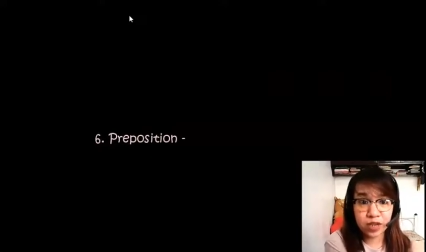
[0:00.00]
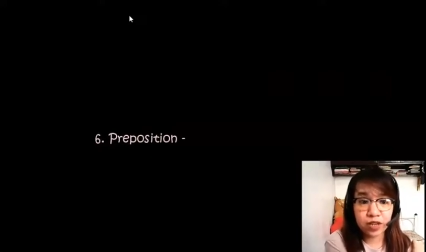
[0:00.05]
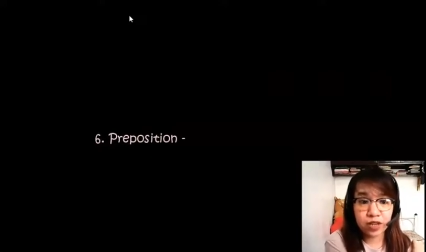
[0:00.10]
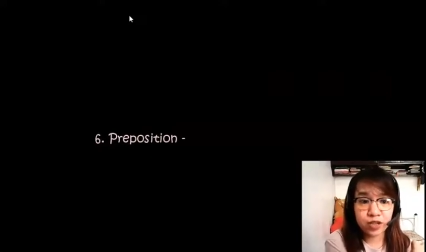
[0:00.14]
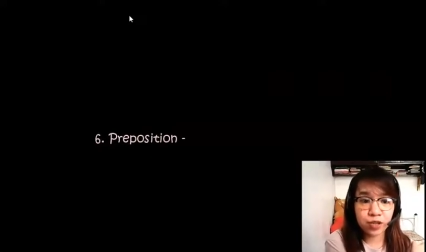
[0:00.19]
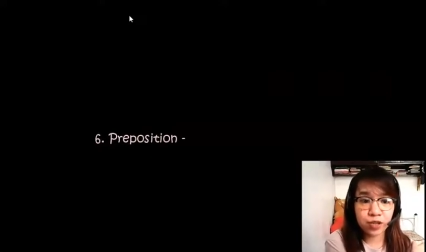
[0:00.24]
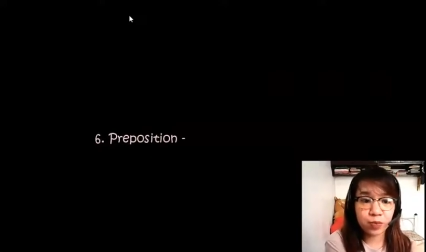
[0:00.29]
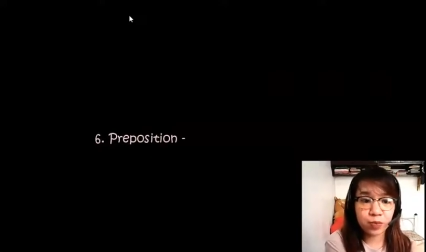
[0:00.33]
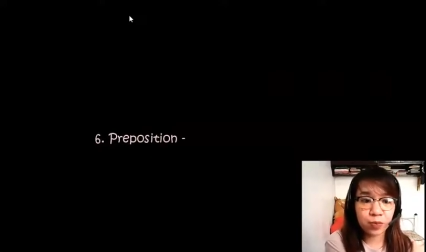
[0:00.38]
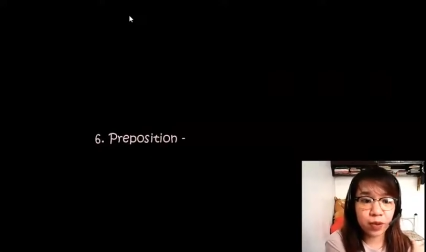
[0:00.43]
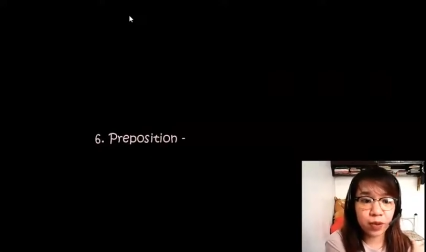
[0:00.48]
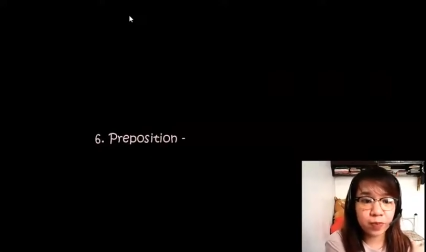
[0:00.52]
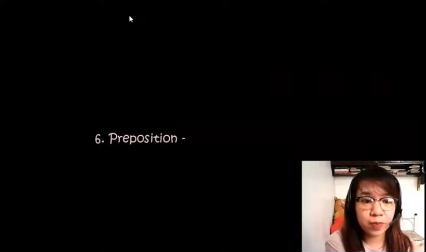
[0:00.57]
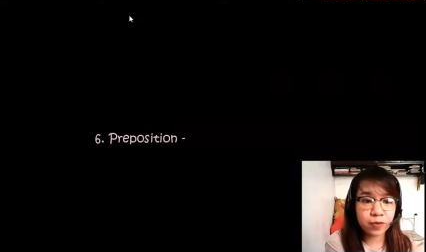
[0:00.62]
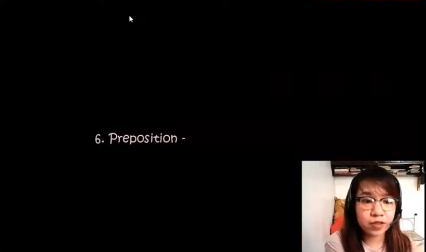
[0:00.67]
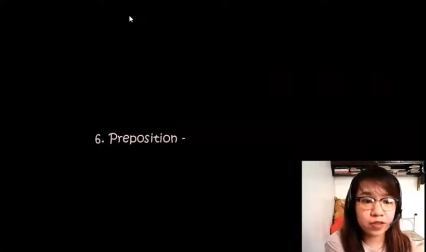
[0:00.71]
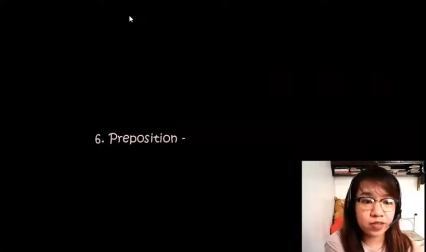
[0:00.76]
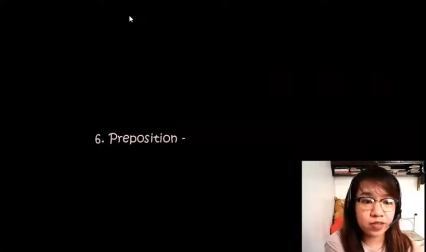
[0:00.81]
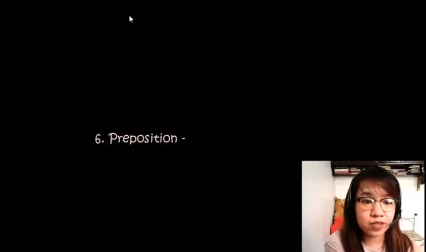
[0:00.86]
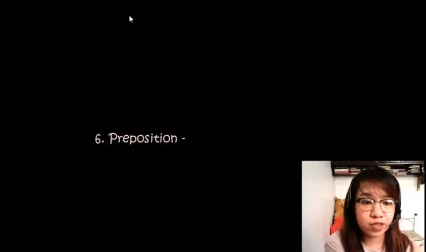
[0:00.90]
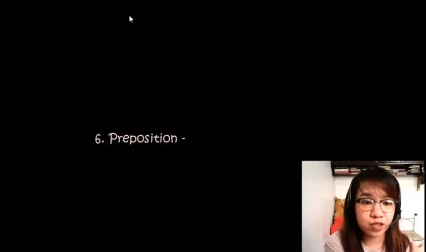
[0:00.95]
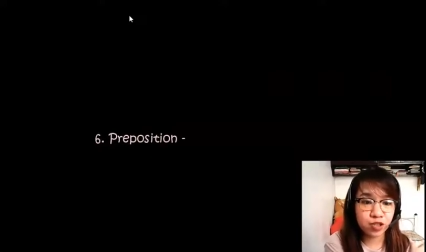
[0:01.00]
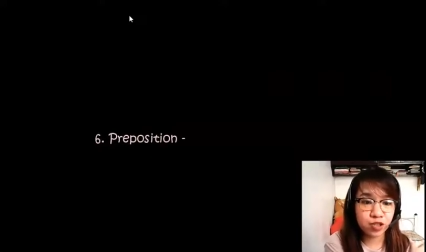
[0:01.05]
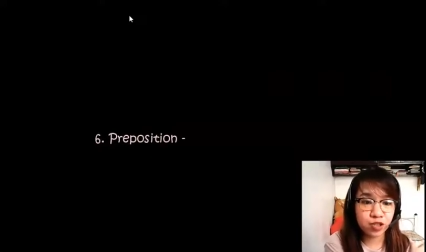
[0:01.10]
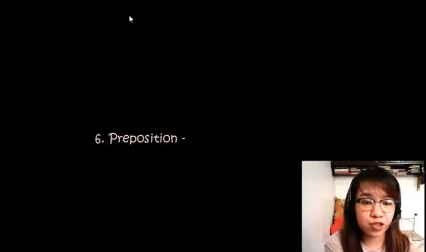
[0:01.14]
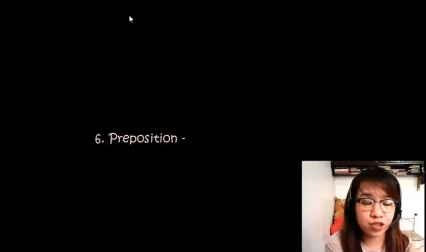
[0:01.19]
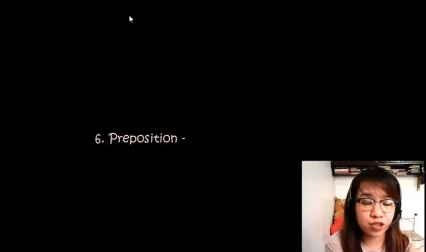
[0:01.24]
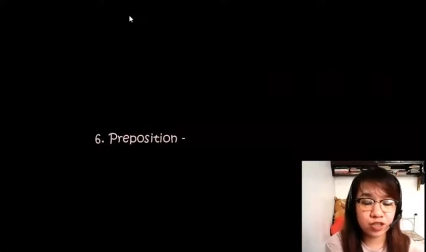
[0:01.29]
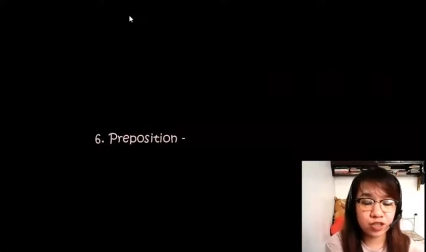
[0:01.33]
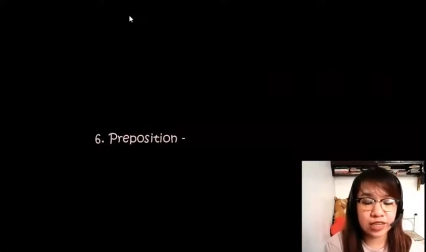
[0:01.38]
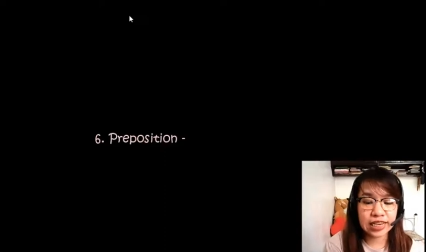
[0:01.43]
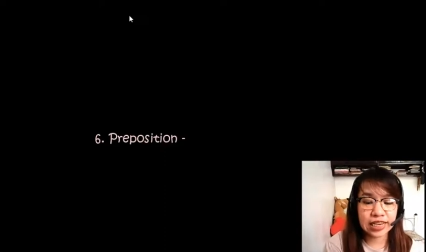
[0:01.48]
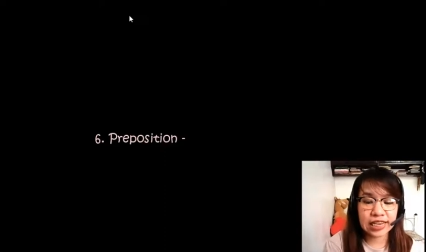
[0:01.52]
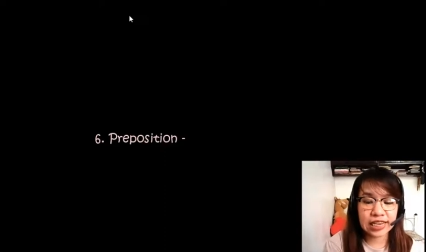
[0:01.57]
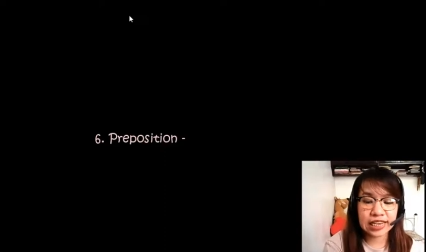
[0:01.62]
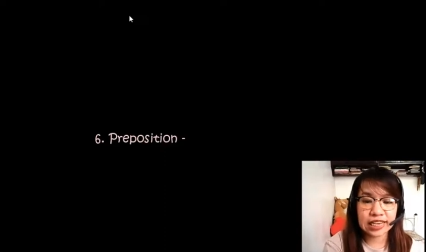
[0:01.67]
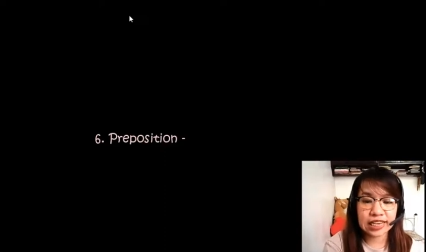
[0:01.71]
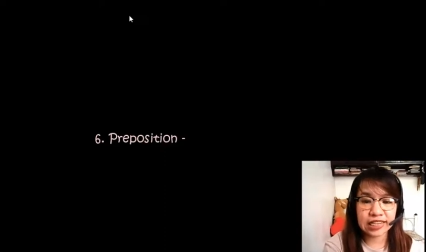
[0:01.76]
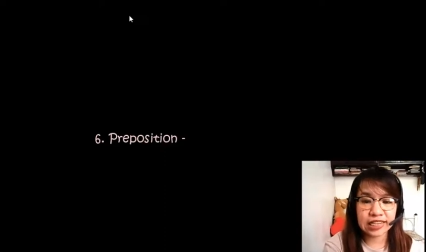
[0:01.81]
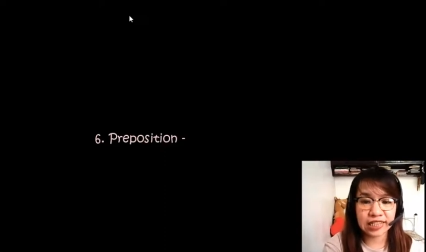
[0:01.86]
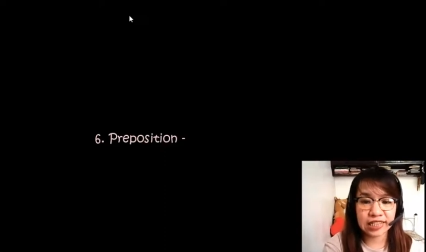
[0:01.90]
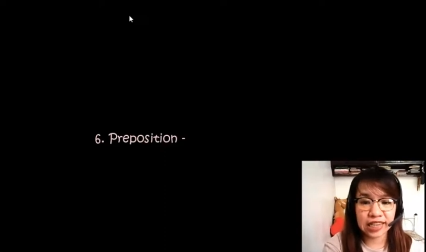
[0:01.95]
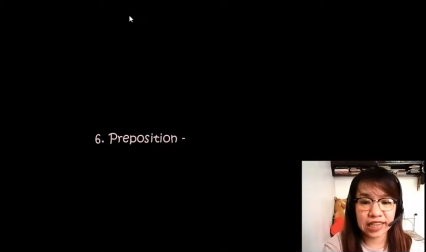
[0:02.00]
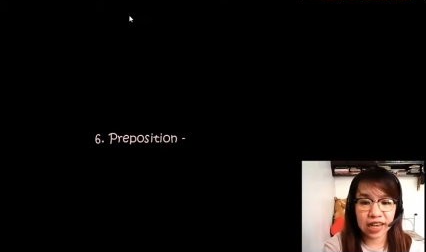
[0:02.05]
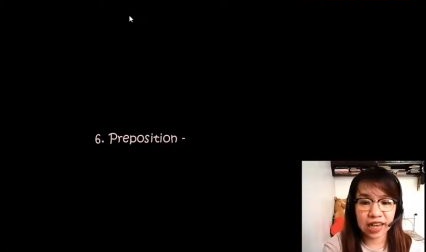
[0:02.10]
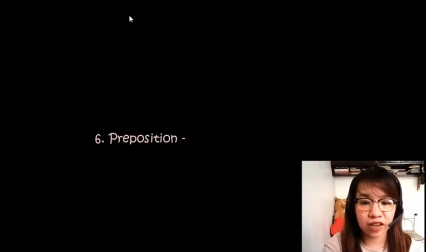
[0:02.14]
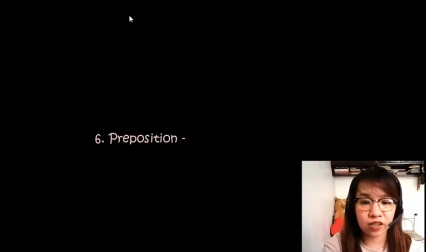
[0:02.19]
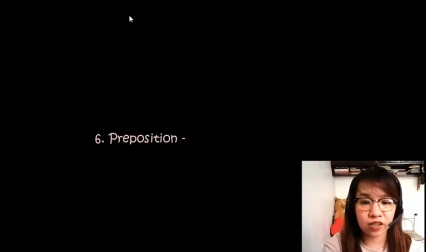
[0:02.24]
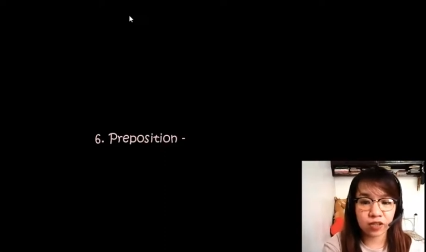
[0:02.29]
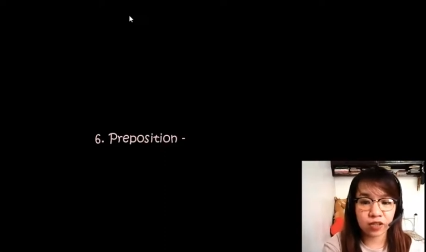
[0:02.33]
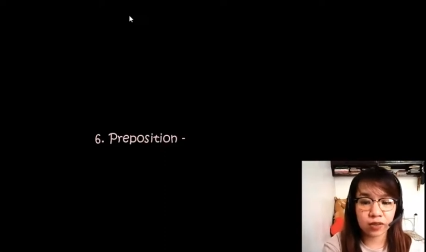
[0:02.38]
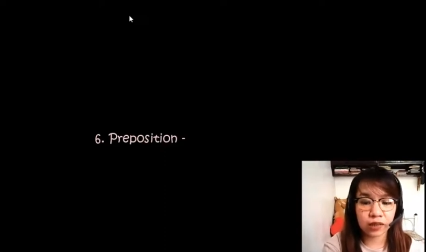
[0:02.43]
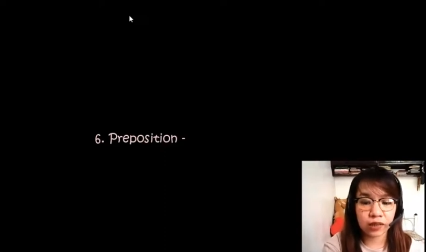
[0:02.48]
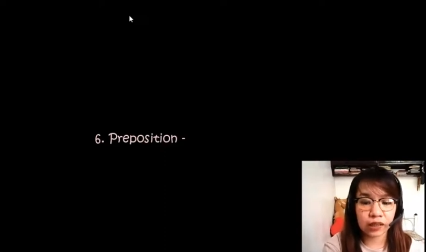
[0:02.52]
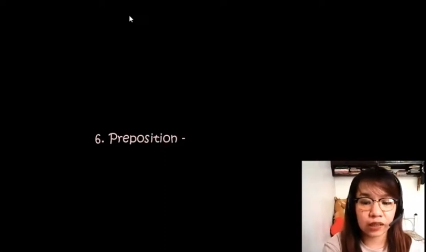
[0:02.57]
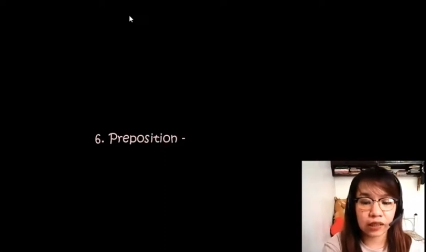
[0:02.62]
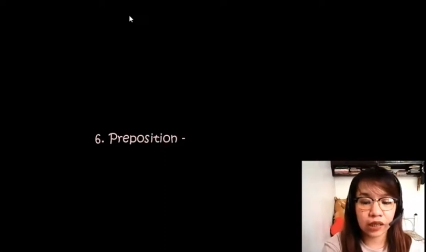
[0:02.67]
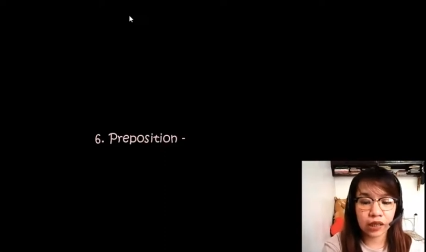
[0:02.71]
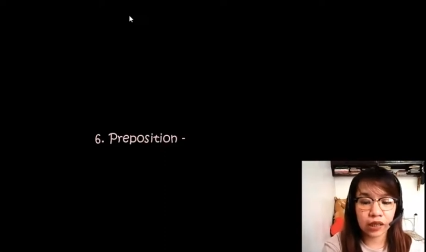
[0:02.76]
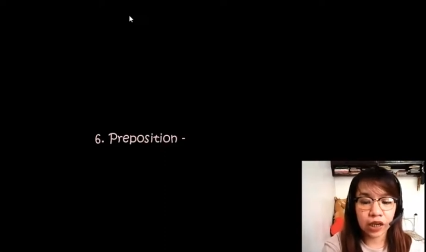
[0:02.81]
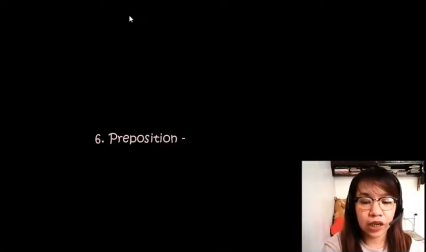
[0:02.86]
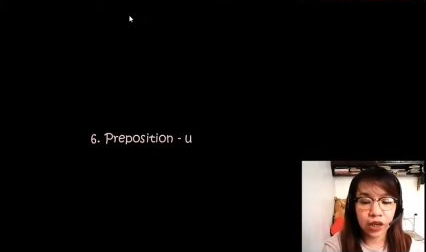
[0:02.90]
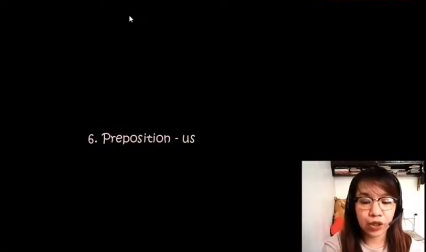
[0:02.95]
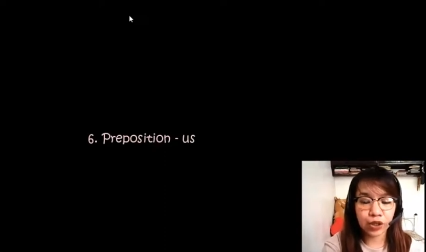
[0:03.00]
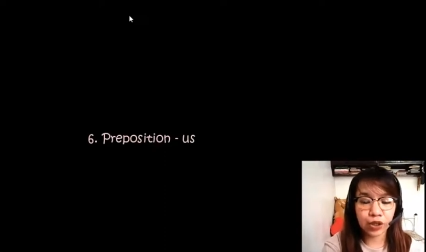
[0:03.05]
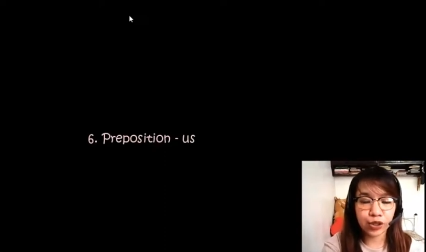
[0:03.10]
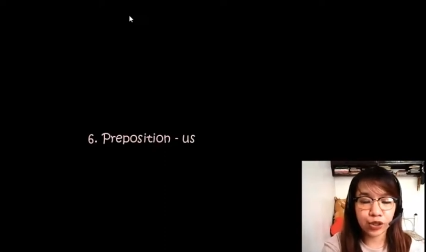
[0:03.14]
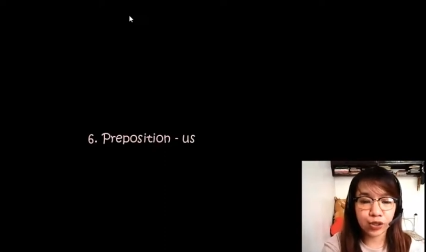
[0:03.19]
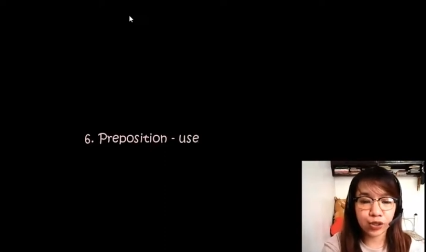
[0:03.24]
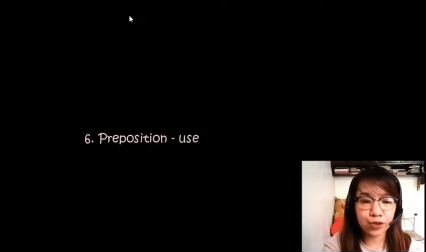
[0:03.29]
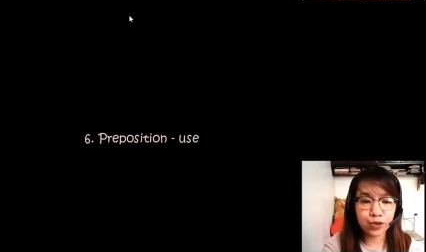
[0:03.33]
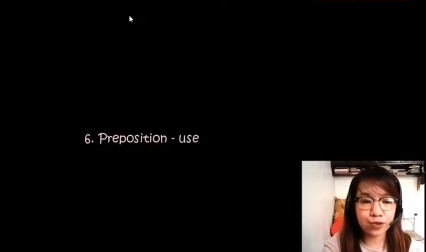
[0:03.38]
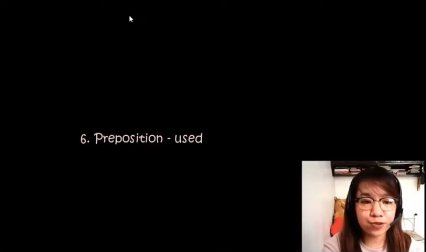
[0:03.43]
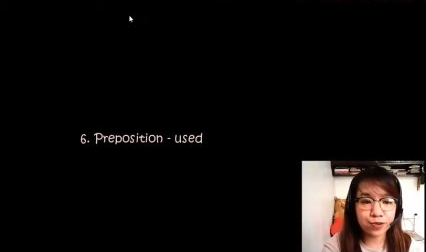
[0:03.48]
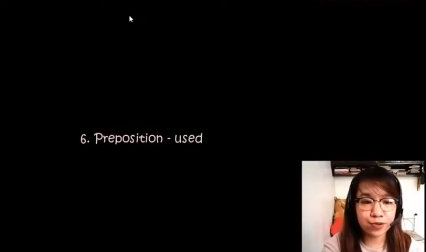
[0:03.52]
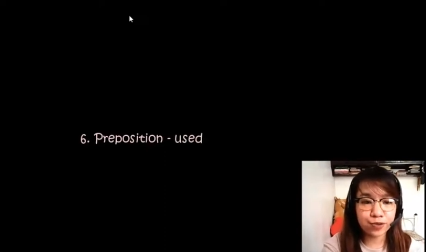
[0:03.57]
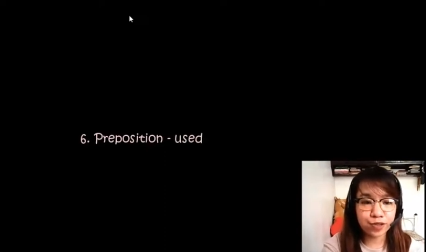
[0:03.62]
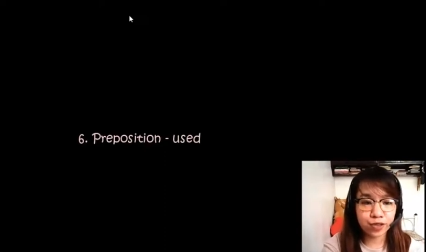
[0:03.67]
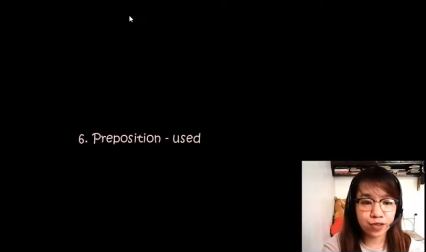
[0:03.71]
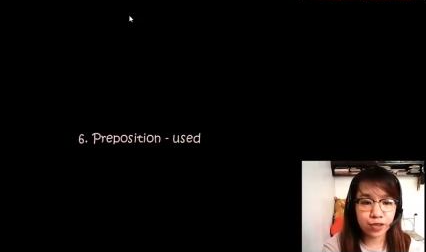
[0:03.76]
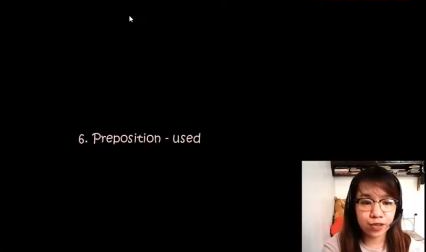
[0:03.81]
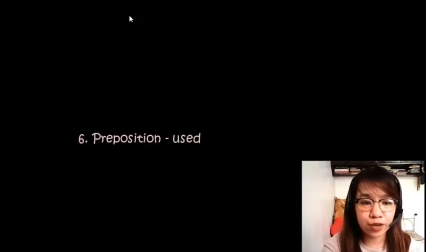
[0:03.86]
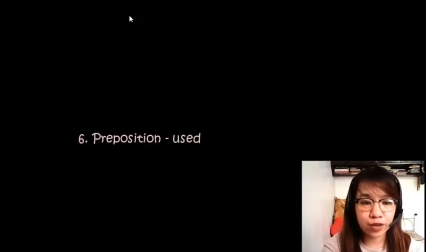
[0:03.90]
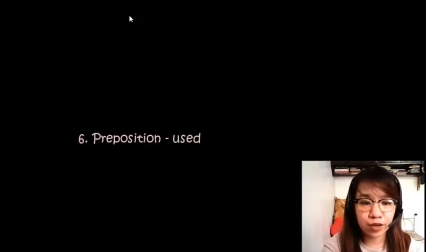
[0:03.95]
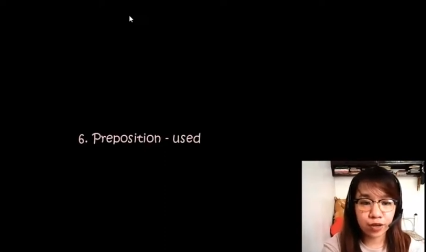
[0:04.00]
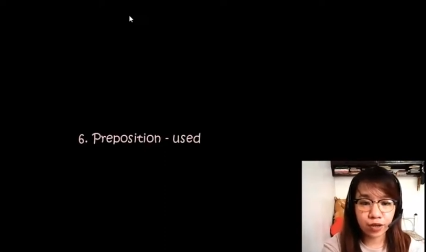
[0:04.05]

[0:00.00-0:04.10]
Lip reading: So preposition is actually used,